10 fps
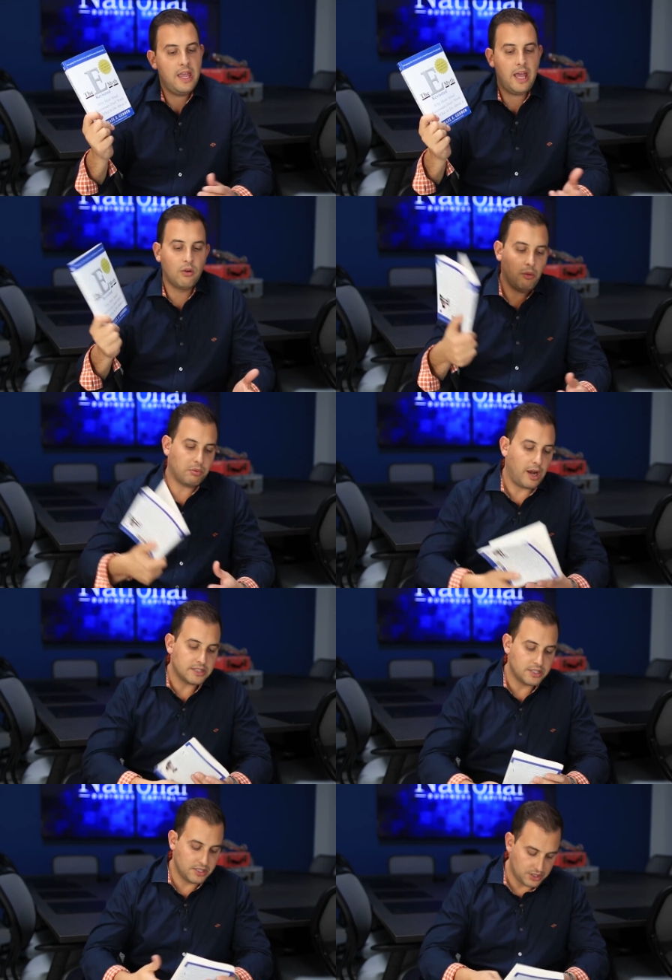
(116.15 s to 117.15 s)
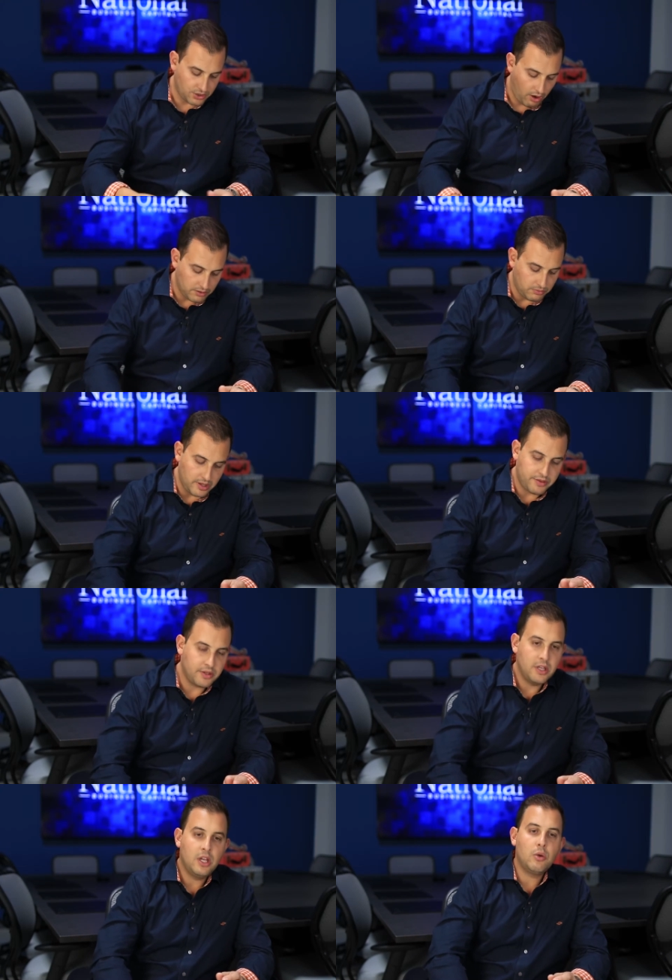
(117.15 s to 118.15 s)
And all, processes start with
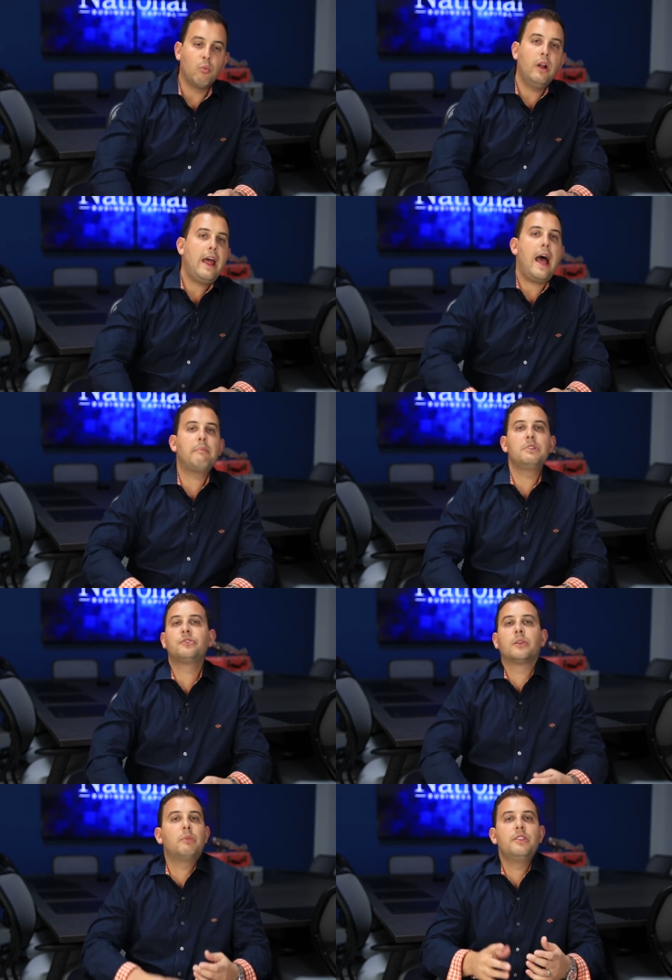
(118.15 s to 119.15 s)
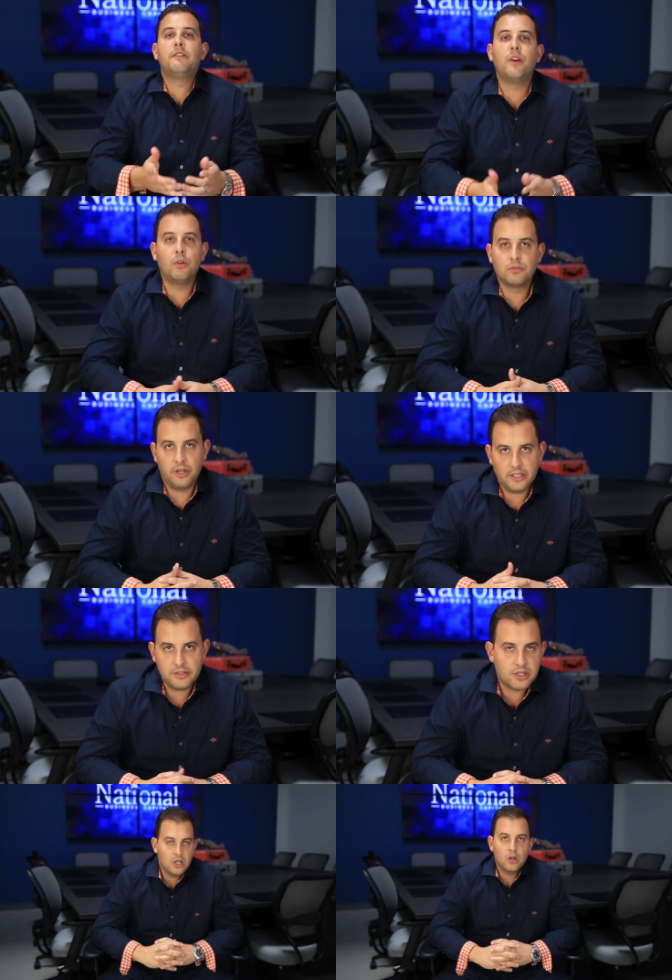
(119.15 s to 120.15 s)
what happens from when the phone
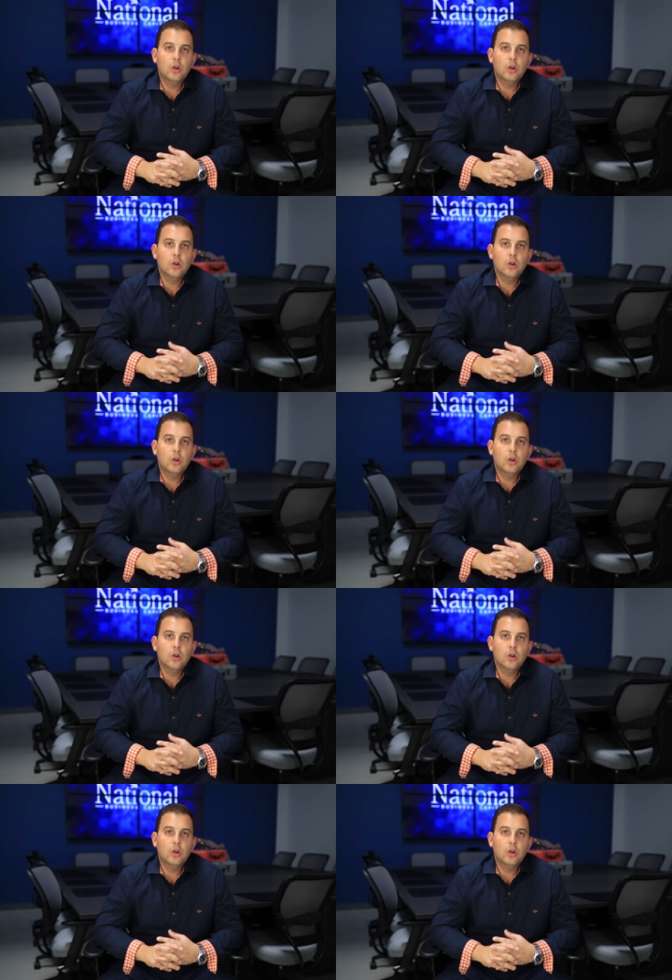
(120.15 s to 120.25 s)
rings,